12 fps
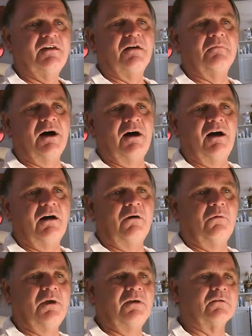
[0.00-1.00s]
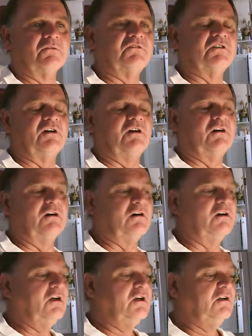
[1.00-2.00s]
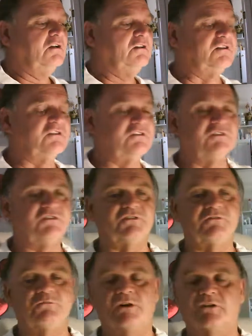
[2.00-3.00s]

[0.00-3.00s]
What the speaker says: about how we are to we